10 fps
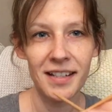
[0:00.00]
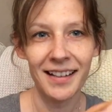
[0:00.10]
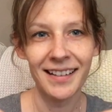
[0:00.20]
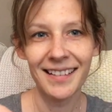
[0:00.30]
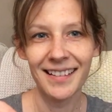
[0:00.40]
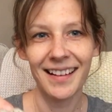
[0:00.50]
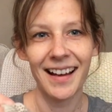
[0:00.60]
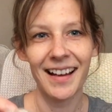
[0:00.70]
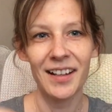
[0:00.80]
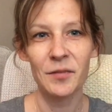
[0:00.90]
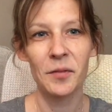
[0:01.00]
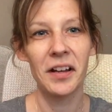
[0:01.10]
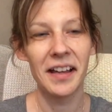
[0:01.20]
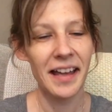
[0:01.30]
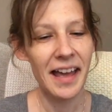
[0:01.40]
done.
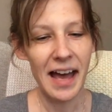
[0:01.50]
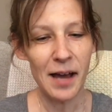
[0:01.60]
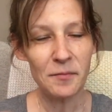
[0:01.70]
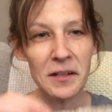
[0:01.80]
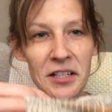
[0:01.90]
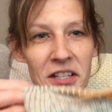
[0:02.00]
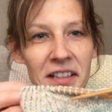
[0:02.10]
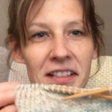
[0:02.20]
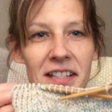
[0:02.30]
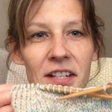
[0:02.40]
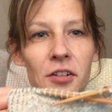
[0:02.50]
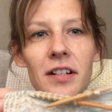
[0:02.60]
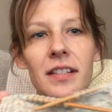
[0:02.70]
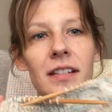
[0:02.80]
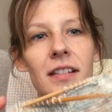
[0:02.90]
I'm reaching the
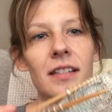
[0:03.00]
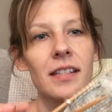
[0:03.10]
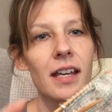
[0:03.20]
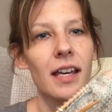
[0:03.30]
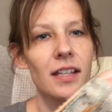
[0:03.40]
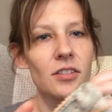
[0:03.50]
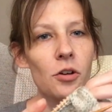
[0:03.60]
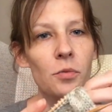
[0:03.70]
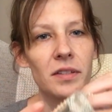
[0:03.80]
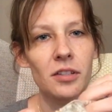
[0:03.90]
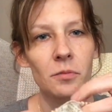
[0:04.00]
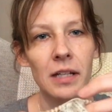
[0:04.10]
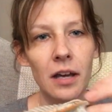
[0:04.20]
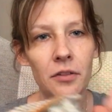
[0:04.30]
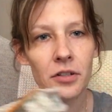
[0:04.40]
decreases. So with so
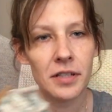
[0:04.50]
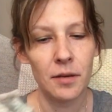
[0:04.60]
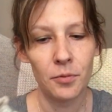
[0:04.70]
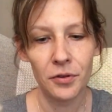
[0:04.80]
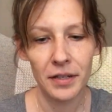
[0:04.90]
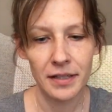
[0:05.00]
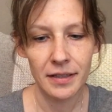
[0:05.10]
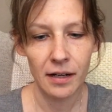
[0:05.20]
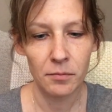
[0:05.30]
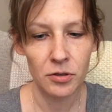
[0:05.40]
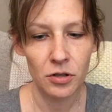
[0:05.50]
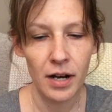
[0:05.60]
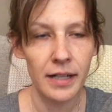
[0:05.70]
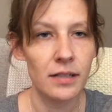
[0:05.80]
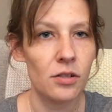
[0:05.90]
many other sample things that I've been
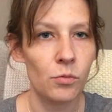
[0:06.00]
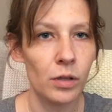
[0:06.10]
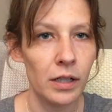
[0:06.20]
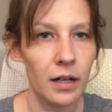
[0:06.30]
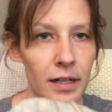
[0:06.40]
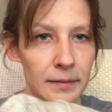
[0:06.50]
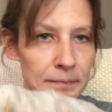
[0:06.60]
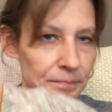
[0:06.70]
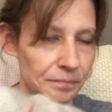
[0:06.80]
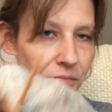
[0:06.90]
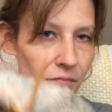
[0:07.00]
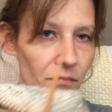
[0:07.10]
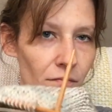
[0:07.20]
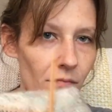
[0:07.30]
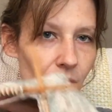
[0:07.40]
trying to work on,
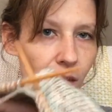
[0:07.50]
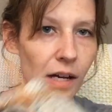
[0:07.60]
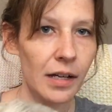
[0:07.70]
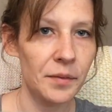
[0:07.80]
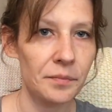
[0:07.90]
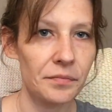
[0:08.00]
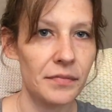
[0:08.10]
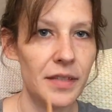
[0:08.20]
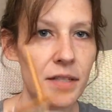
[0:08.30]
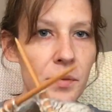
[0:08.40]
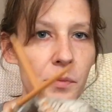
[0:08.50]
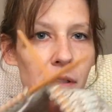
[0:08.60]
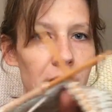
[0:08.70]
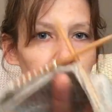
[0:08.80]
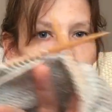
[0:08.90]
this
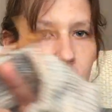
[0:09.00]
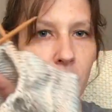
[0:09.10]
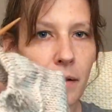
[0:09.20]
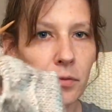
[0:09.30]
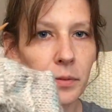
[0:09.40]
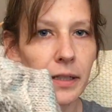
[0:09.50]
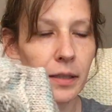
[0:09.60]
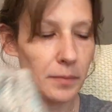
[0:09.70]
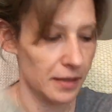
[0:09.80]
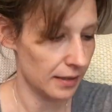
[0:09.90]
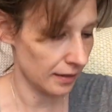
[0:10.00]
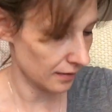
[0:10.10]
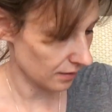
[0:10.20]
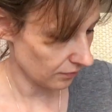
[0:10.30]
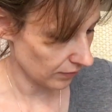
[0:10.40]
one is probably going to be the
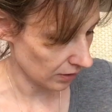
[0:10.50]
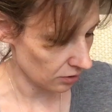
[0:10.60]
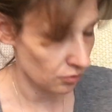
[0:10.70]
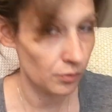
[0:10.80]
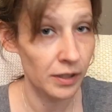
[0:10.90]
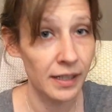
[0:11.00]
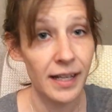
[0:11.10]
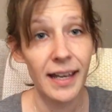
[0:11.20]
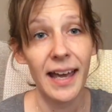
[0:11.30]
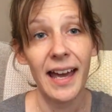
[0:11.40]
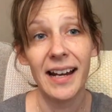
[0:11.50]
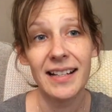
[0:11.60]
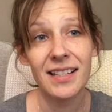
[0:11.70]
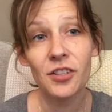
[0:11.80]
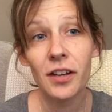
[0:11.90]
next finished one, and I
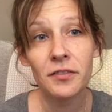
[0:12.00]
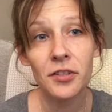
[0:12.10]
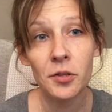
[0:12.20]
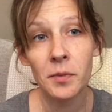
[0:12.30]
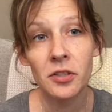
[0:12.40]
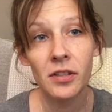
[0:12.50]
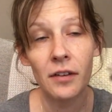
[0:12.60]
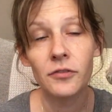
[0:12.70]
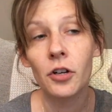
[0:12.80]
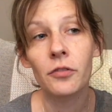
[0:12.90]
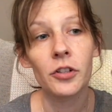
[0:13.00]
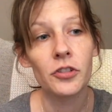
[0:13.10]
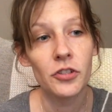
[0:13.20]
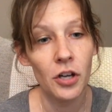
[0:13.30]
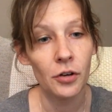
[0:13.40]
still have so much left over.
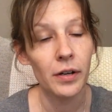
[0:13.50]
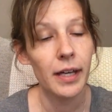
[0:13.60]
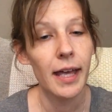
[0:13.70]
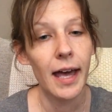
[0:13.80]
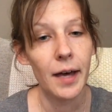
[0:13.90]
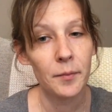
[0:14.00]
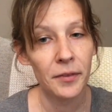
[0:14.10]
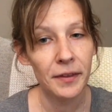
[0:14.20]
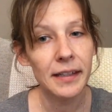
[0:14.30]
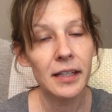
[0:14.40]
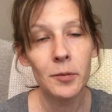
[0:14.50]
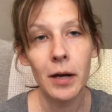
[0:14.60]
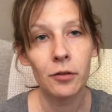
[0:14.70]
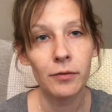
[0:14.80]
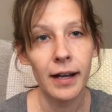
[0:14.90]
So I'm thinking
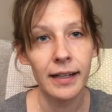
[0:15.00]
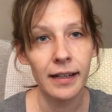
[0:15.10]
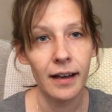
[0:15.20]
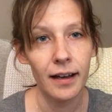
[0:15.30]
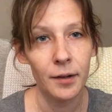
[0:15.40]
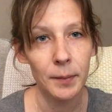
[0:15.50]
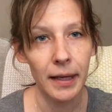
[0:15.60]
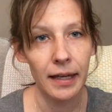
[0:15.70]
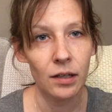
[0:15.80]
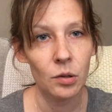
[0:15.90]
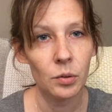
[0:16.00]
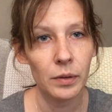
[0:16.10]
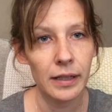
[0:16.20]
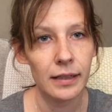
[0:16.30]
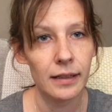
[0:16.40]
about writing up a
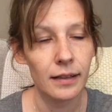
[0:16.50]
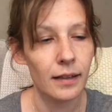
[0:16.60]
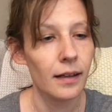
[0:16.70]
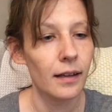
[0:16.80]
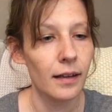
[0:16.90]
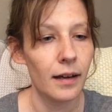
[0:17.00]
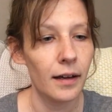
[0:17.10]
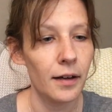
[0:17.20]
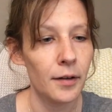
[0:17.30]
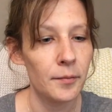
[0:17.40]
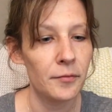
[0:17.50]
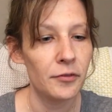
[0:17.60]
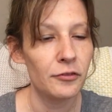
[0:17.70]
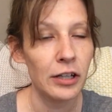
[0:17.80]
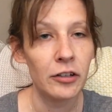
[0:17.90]
quick
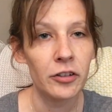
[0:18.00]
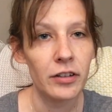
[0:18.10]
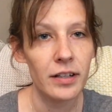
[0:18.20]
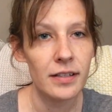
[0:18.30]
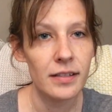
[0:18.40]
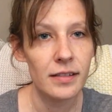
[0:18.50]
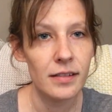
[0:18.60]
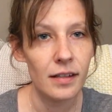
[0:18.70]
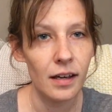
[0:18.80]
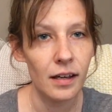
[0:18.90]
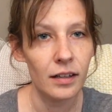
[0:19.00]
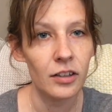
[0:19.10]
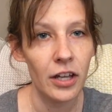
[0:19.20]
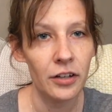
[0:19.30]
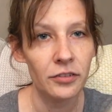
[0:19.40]
fingerless
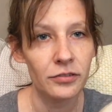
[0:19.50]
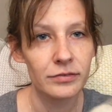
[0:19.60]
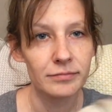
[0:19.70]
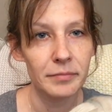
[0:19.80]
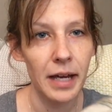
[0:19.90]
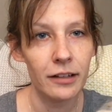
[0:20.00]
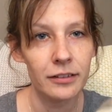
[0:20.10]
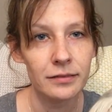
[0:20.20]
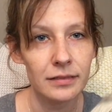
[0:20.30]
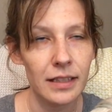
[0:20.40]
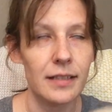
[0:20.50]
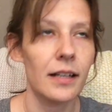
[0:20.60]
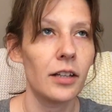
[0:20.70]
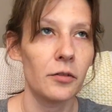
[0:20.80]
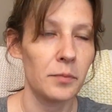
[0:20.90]
glove pattern, because
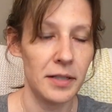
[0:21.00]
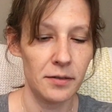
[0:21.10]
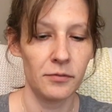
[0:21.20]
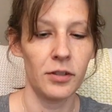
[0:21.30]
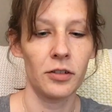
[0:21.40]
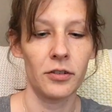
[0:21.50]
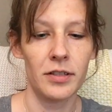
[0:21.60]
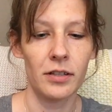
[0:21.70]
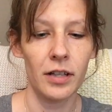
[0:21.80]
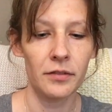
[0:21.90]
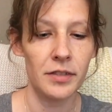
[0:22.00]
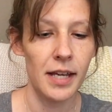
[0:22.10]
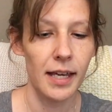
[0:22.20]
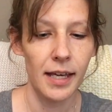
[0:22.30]
I love me some fingerless gloves,